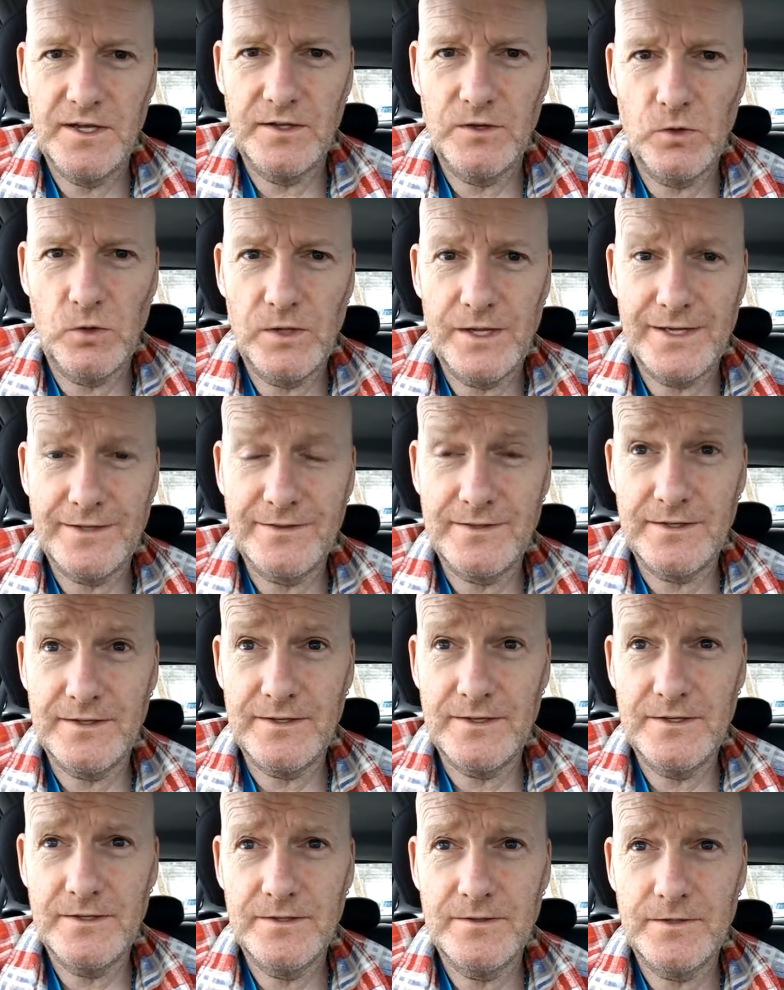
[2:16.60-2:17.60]
and all that
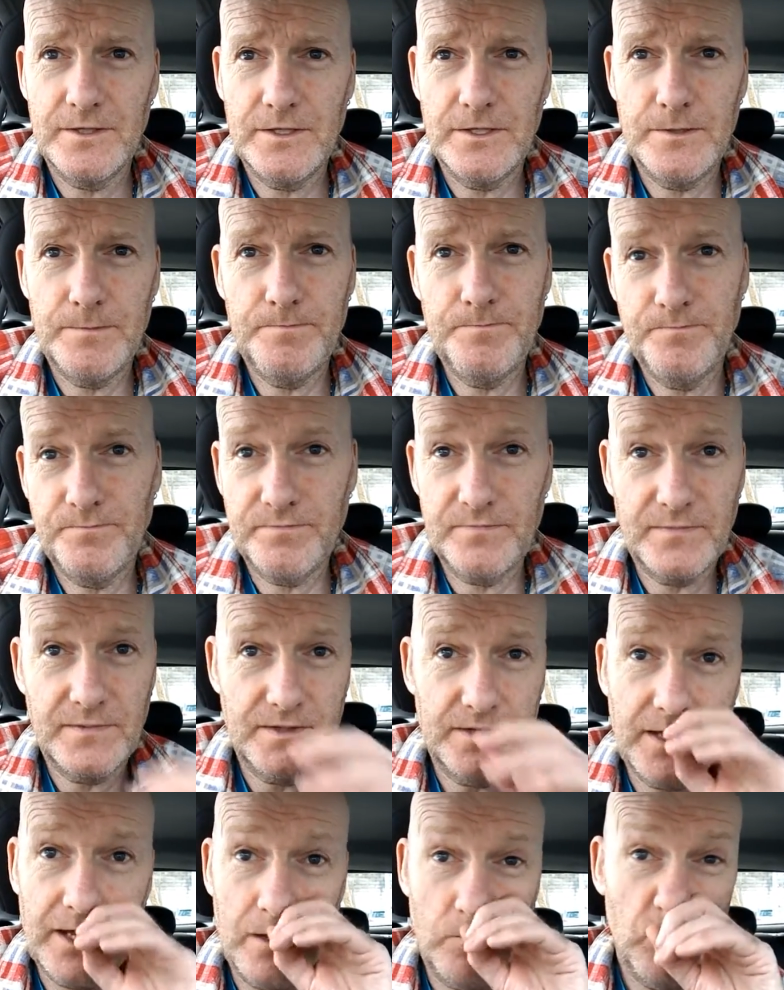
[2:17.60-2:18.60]
there um,
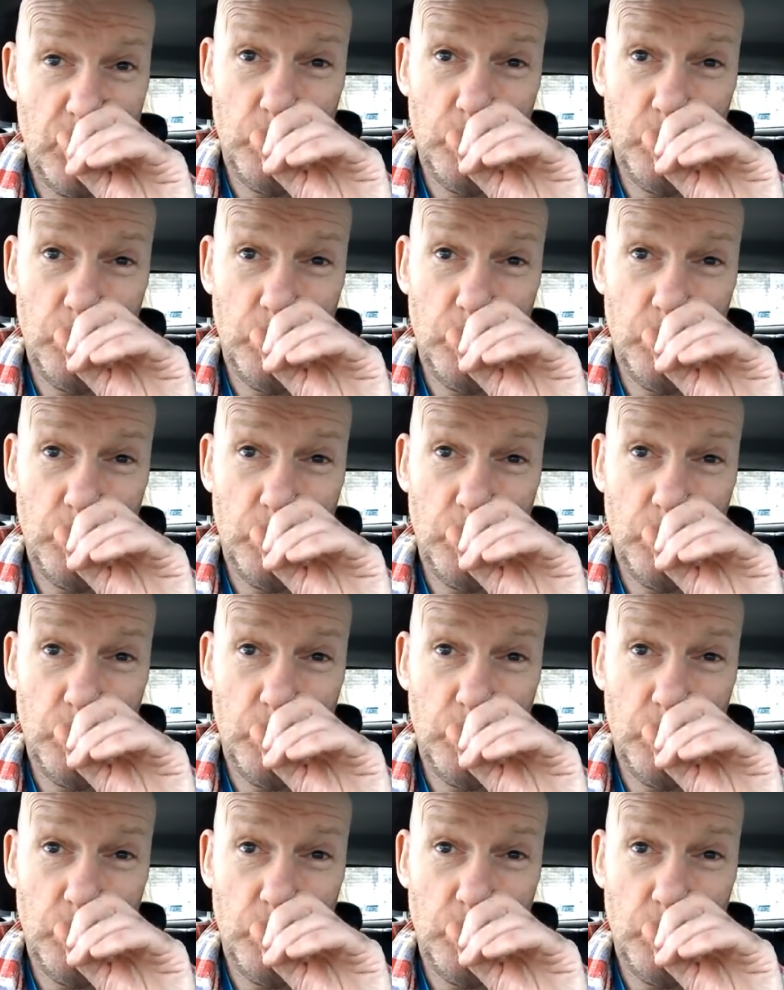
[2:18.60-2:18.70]
I